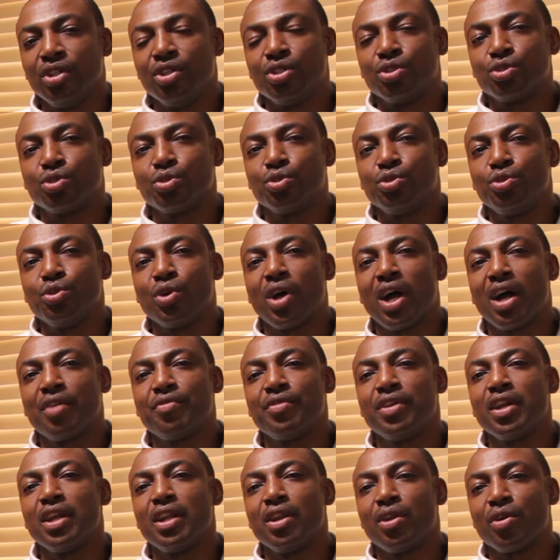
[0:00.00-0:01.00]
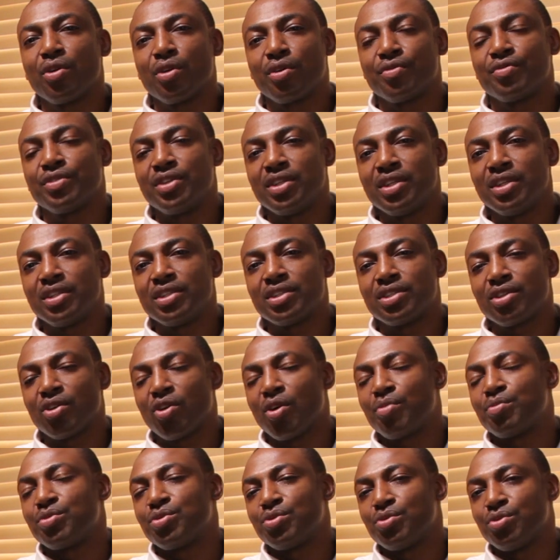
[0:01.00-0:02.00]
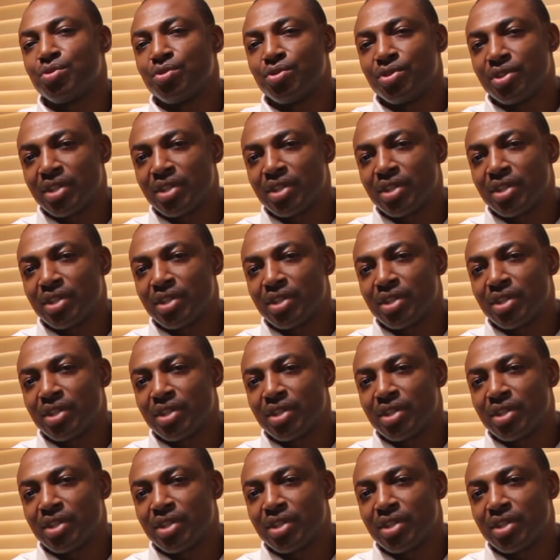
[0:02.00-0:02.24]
So you have a lot of these up to